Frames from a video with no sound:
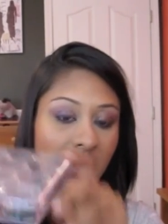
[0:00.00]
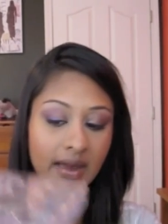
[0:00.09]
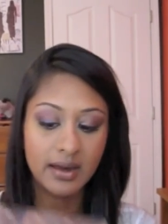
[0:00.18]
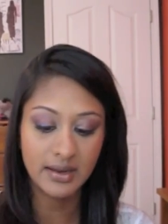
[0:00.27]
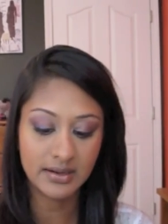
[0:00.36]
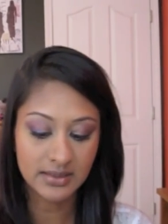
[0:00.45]

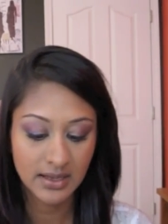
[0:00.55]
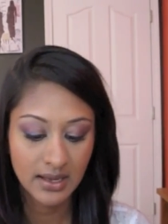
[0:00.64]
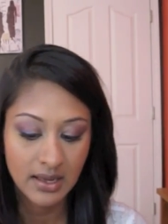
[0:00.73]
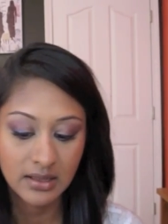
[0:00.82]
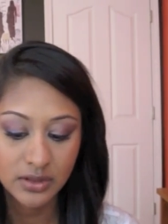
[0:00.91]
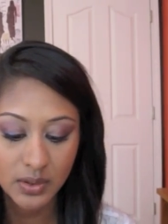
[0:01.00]
and
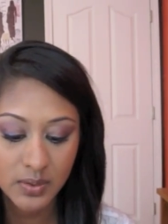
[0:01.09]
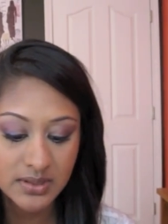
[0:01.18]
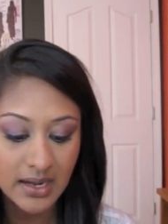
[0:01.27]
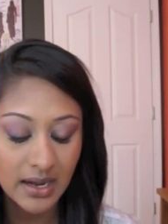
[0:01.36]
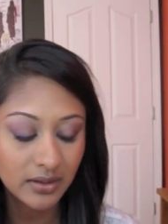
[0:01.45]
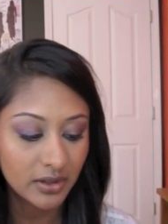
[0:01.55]
those
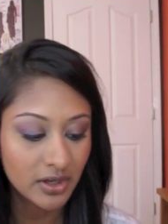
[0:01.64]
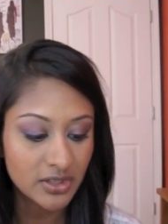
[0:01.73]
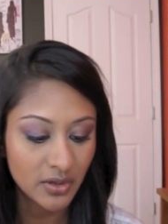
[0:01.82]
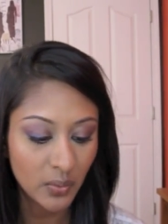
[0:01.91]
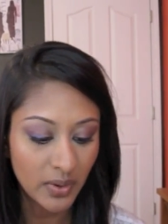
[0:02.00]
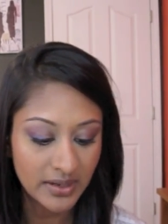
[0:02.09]
colors are
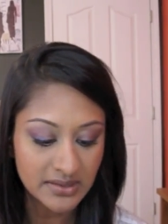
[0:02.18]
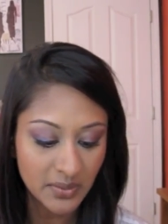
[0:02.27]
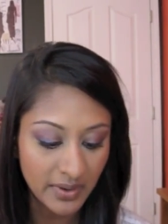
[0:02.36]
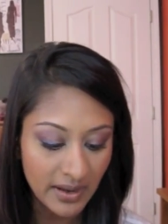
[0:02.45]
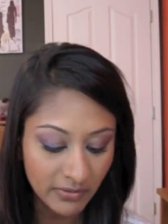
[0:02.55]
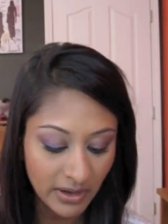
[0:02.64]
the ones that
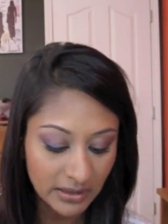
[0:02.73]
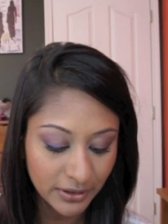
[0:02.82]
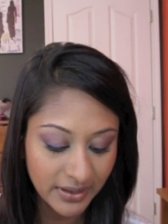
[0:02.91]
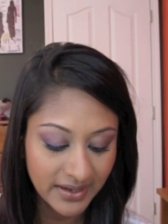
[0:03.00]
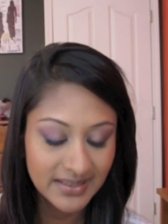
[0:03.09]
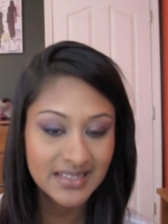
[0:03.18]
whenever I
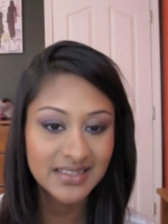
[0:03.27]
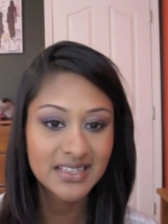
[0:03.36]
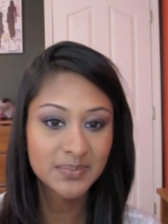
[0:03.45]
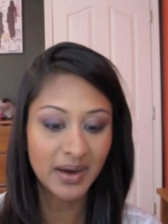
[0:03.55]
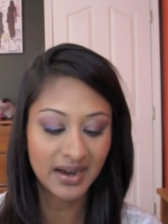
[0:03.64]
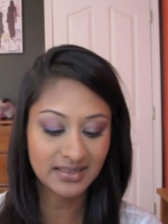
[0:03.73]
look into
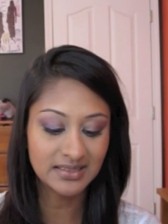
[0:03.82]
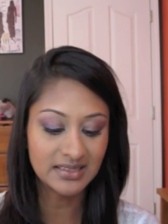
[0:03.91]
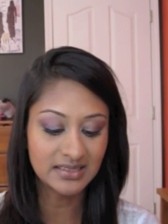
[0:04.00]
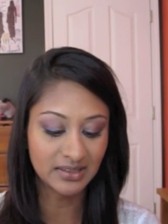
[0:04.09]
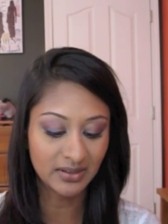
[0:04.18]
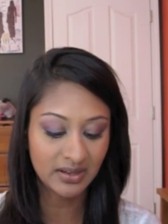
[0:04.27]
these
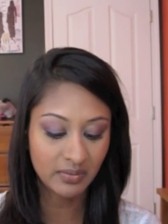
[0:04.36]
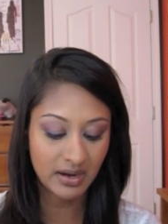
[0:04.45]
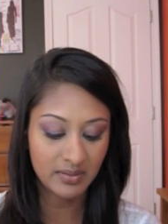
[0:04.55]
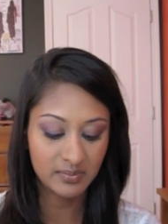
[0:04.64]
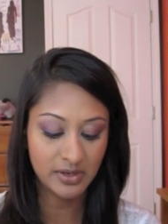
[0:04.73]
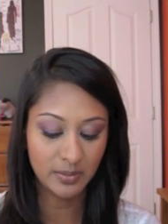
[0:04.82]
boxes and look at what
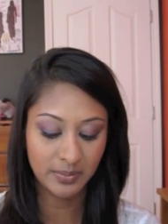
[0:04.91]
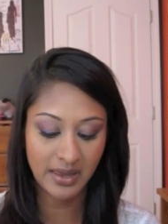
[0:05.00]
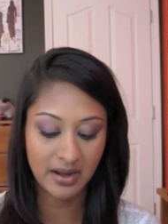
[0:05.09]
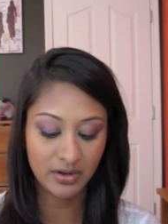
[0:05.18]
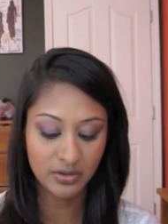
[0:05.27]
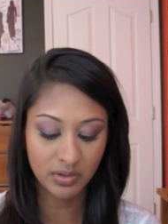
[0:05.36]
I'm,
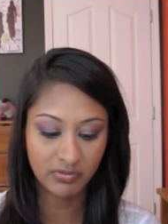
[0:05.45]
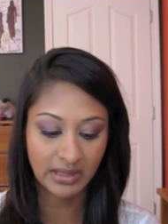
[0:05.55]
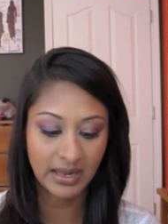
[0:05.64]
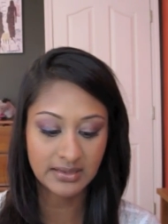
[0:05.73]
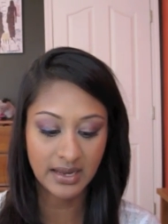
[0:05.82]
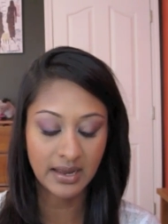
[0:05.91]
planning on doing for
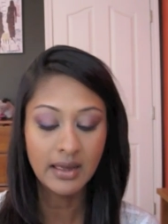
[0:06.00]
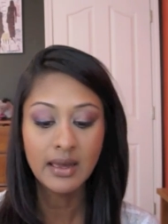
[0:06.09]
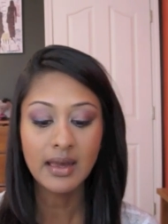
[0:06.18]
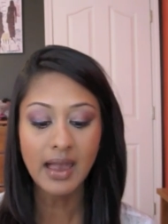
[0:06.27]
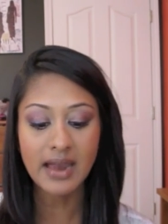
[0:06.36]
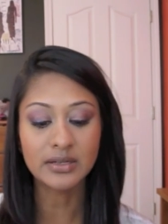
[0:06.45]
that day,
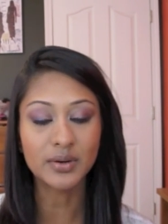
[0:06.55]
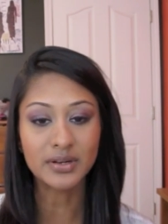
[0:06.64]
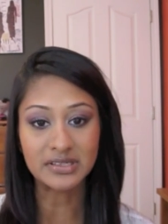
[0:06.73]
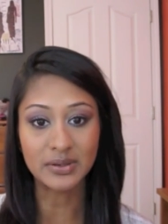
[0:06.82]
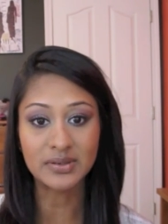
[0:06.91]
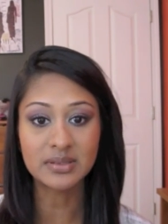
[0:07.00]
I
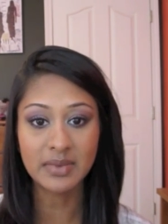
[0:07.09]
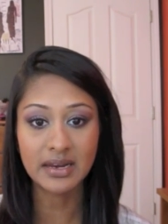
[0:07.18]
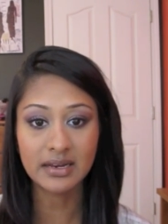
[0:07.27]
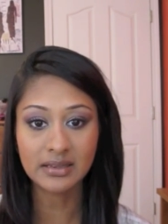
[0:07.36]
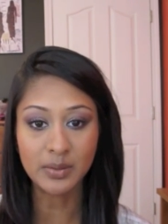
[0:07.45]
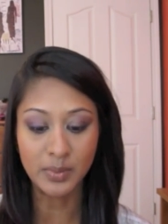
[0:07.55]
notice those
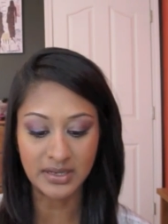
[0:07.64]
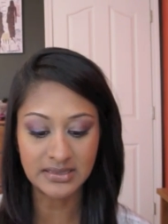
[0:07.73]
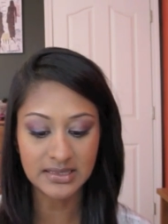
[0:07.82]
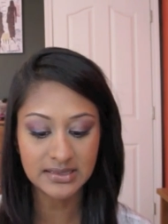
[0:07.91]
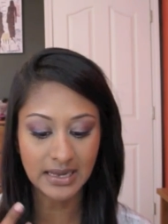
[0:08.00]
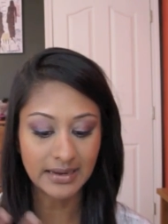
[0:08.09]
immediately because
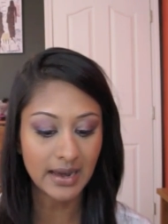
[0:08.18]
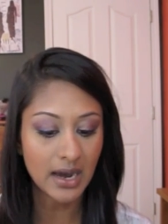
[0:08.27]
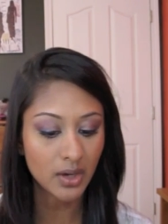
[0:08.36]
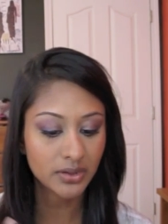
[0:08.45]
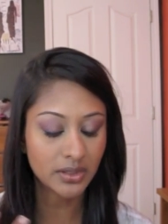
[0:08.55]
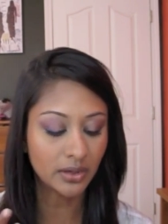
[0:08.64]
they stand
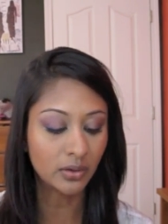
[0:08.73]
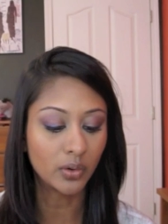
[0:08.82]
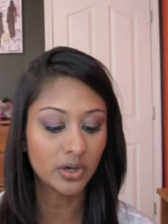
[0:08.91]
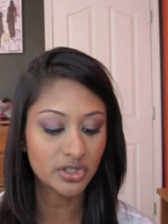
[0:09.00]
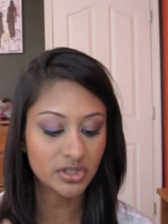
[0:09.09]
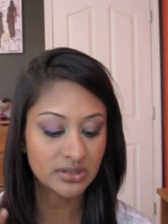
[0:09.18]
out, they're
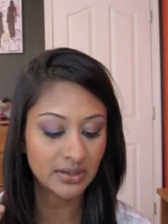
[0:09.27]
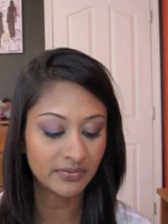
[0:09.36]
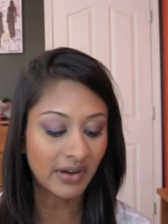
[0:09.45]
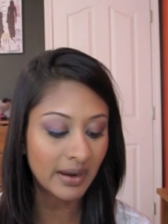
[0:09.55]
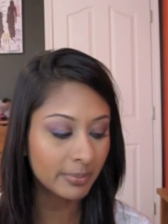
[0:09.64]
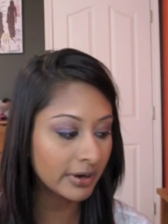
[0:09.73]
gorgeous, they're
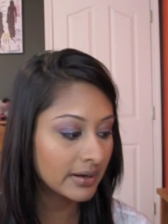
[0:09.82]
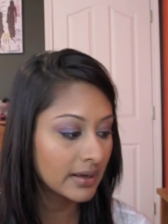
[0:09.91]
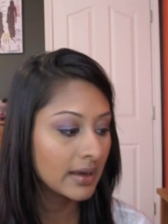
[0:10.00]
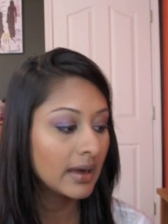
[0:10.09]
vibrant,